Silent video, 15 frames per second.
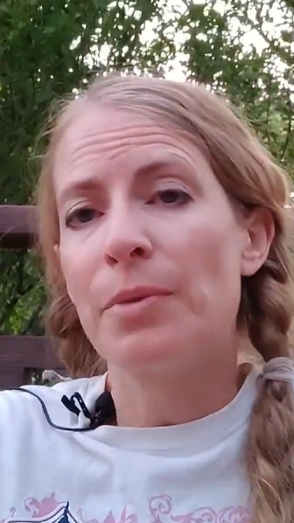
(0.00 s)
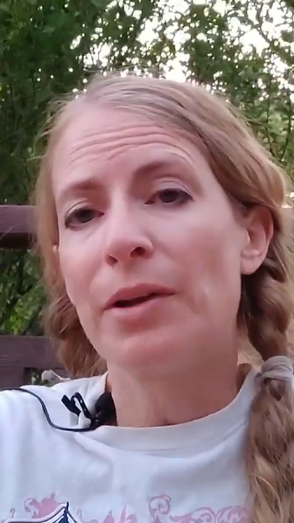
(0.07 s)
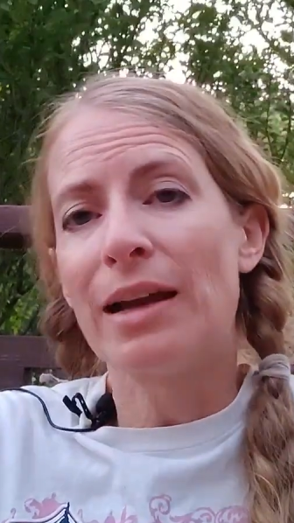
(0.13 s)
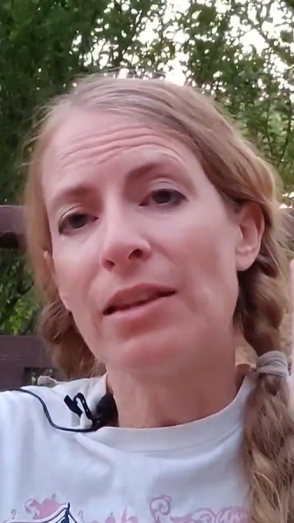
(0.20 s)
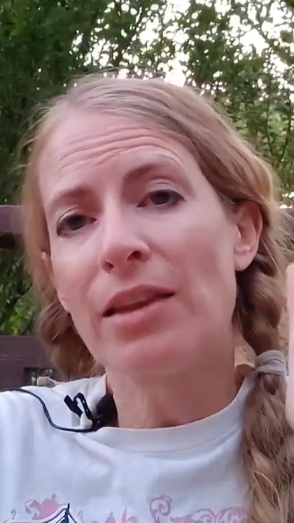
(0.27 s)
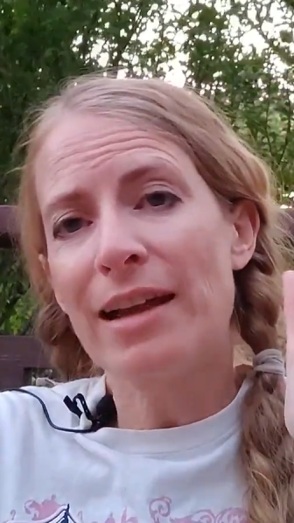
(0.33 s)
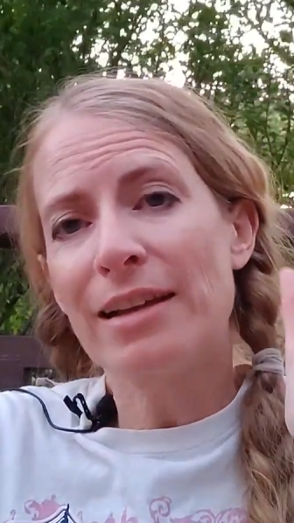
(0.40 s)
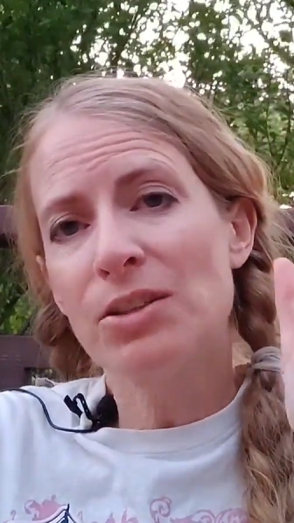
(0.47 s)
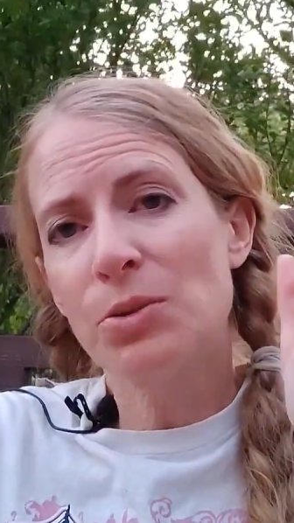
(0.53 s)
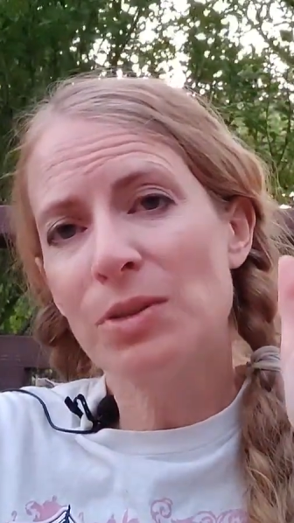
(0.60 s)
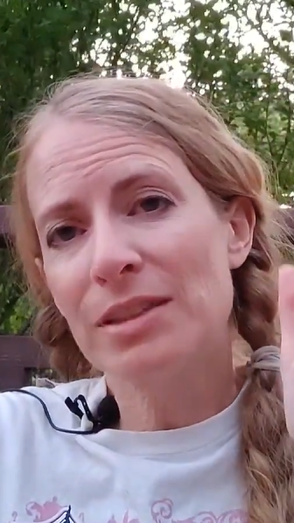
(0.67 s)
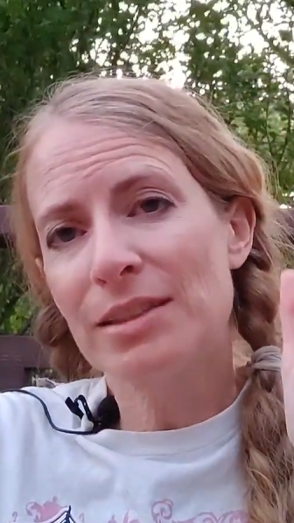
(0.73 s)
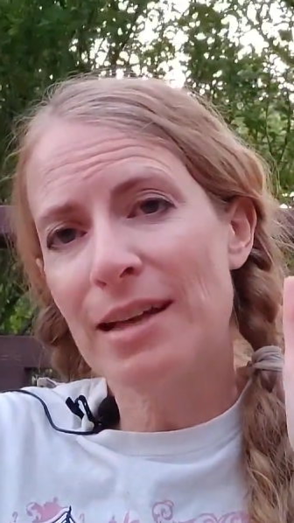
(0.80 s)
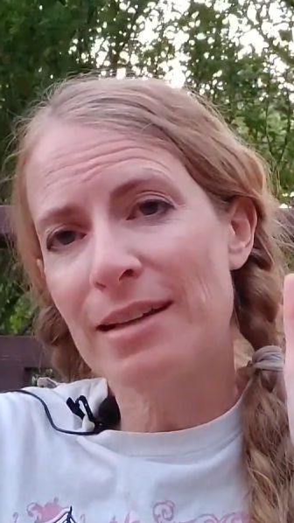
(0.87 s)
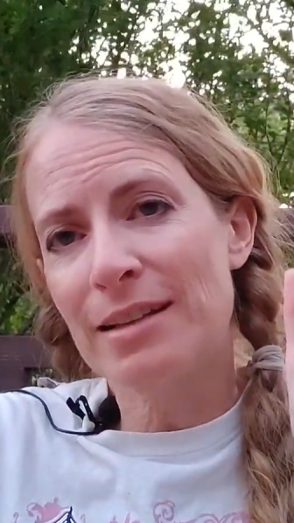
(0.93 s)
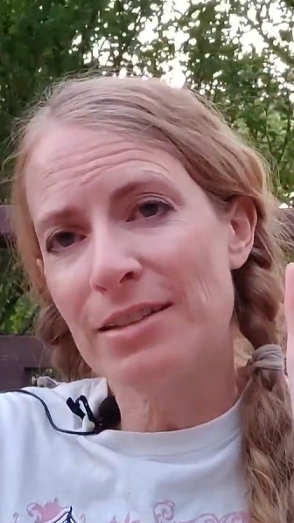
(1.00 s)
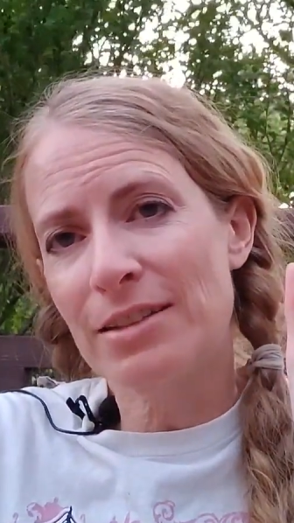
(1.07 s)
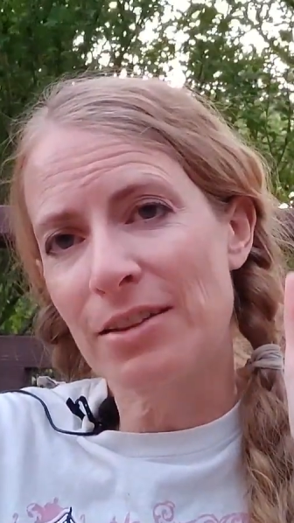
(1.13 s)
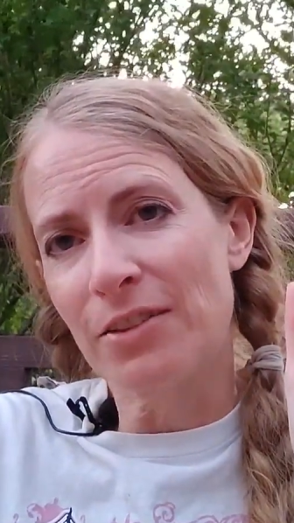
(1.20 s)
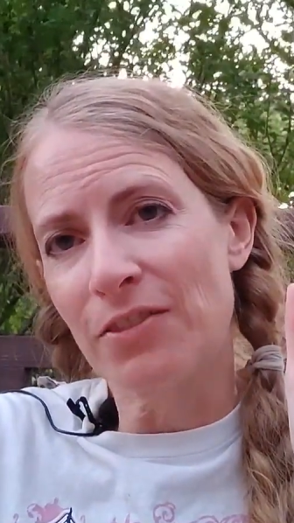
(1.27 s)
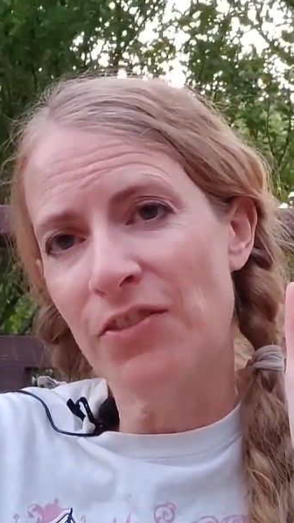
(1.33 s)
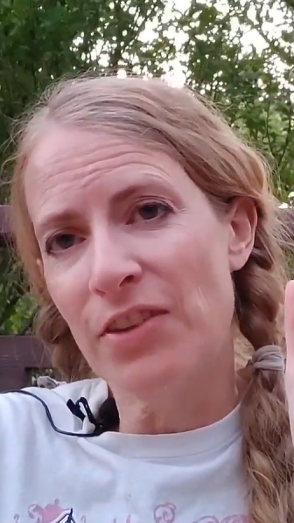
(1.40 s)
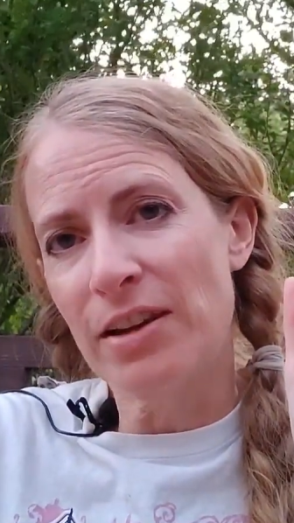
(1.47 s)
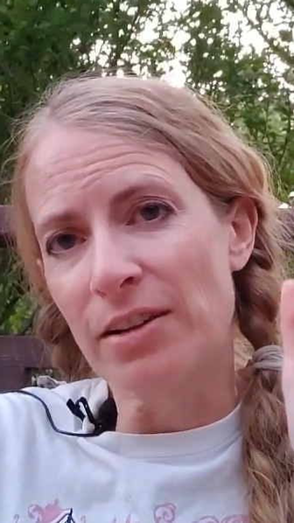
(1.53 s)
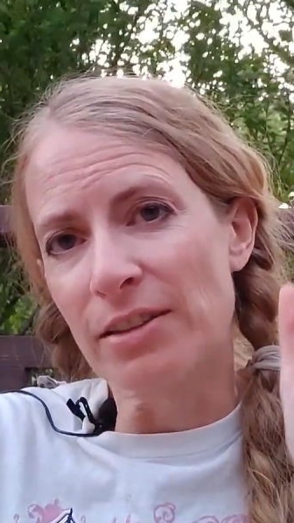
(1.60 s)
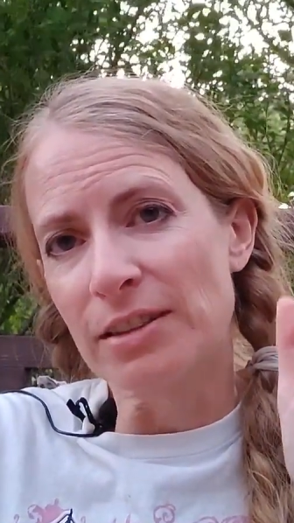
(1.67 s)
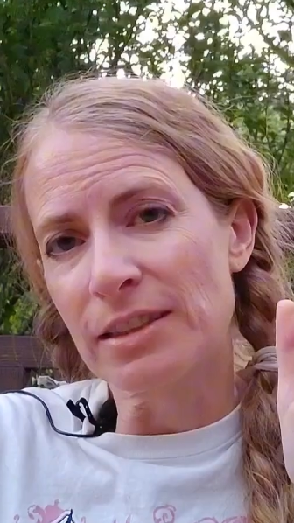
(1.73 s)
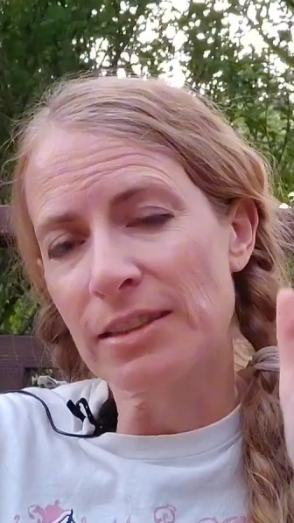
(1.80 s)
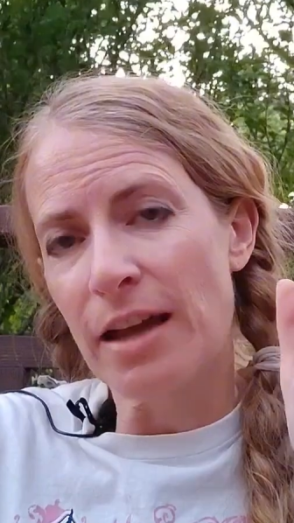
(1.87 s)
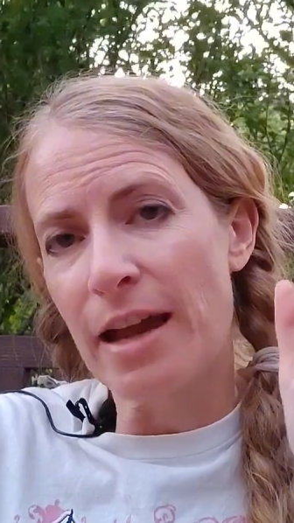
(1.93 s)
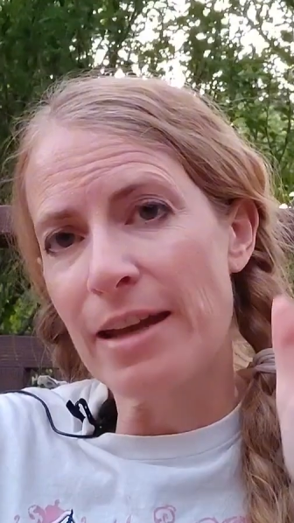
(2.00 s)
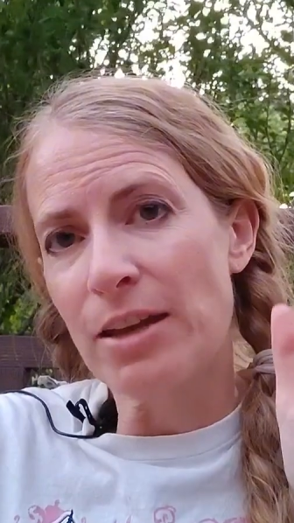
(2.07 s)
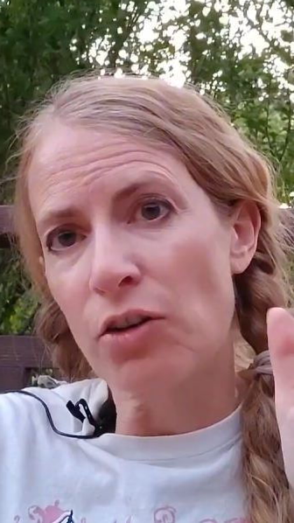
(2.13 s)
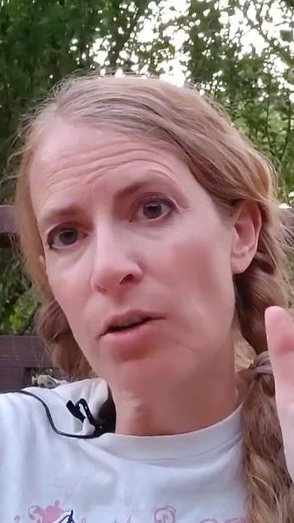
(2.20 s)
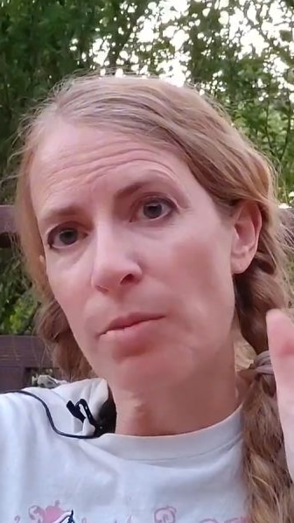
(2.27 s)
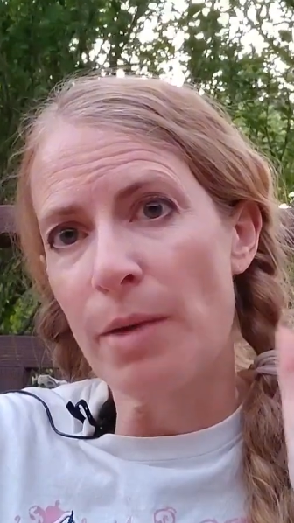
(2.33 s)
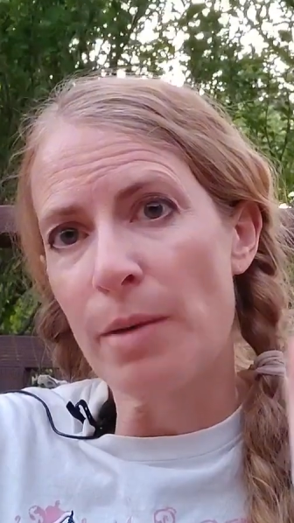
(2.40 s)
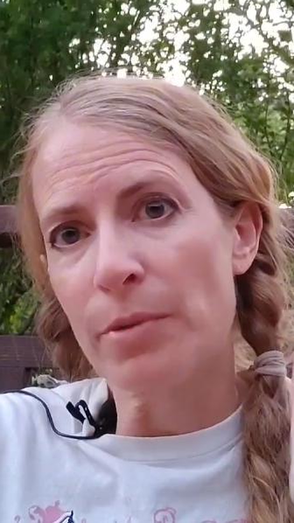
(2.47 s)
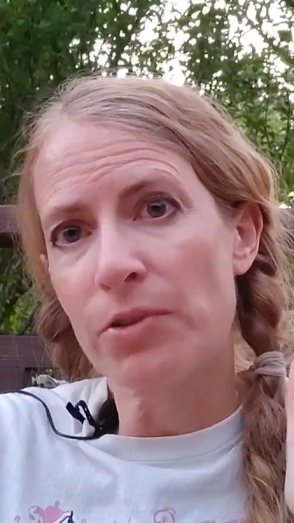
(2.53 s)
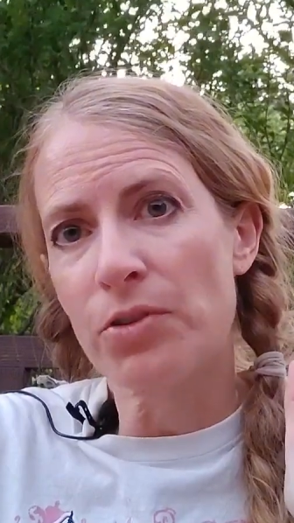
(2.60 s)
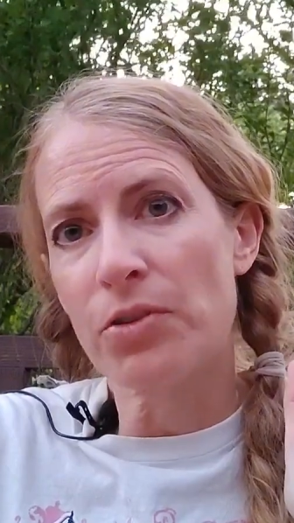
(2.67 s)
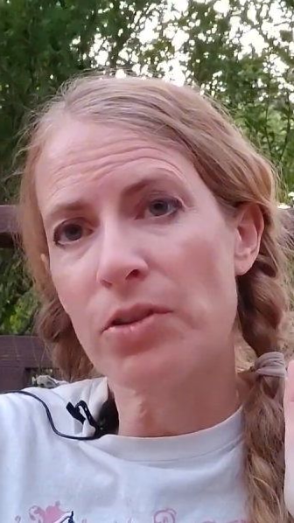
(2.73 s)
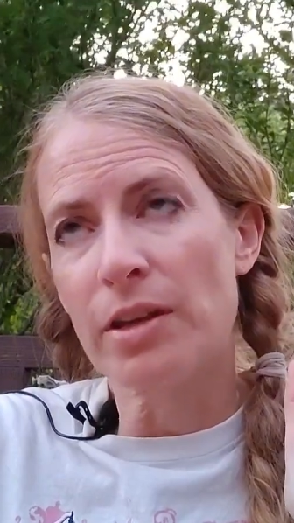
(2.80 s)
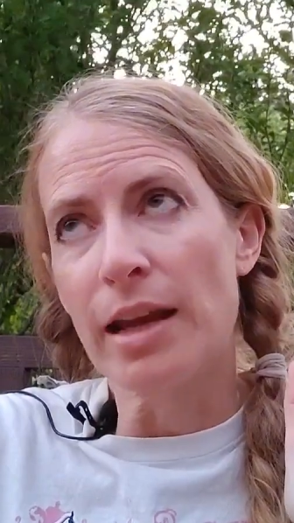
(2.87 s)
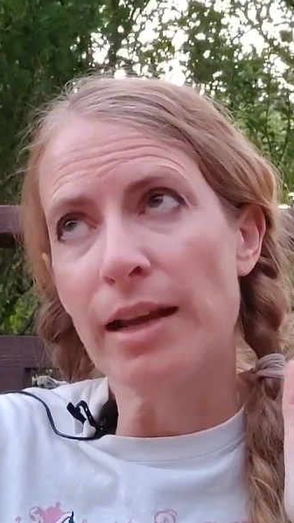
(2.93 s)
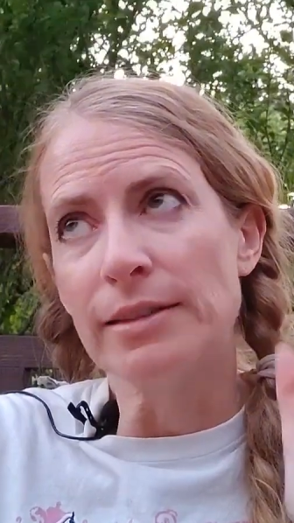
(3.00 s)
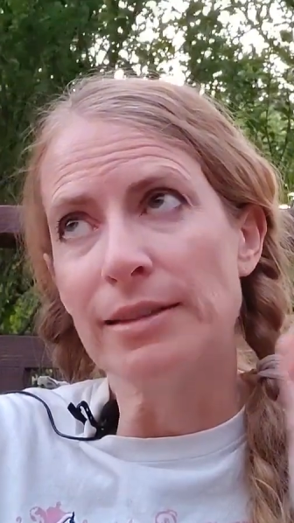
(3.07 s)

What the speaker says: But I like to assign it to the fingers because I could remember through the day.